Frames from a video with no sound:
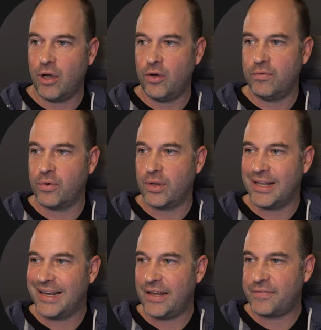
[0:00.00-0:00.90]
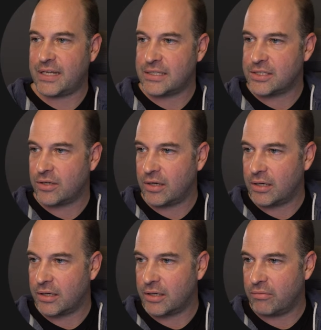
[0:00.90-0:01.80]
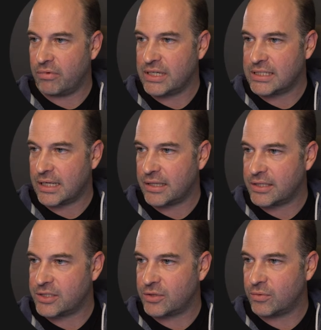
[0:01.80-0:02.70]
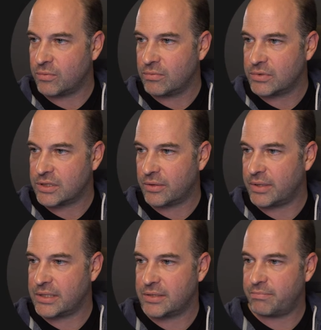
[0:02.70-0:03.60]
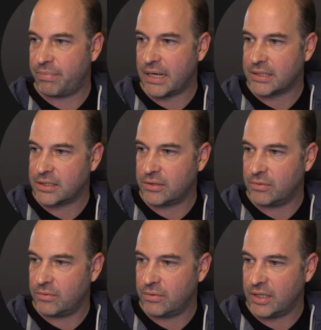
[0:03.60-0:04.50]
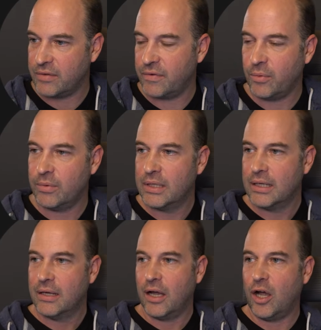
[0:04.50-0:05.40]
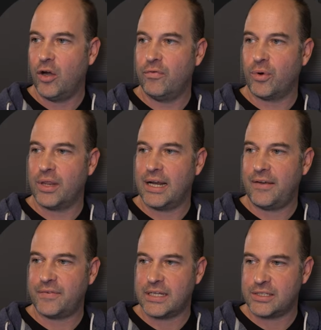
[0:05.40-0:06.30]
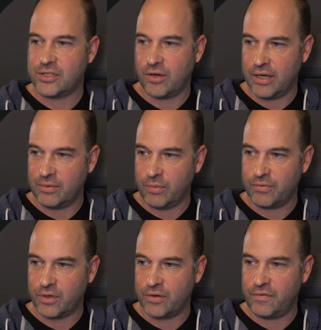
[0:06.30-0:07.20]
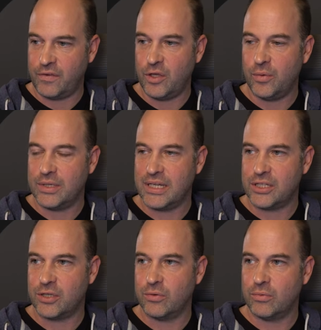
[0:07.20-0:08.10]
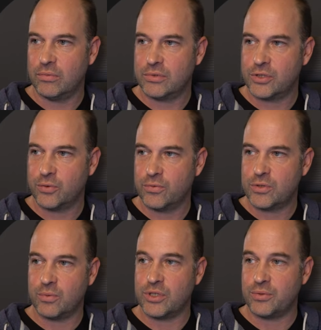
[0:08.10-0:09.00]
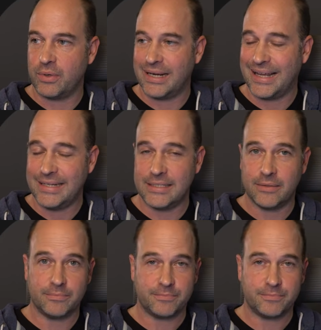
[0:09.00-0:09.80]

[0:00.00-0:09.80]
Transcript: over on the left hand side, I'm going to reset this tool so it's back to default. Over on the left hand side, we've got a few additional tools which relate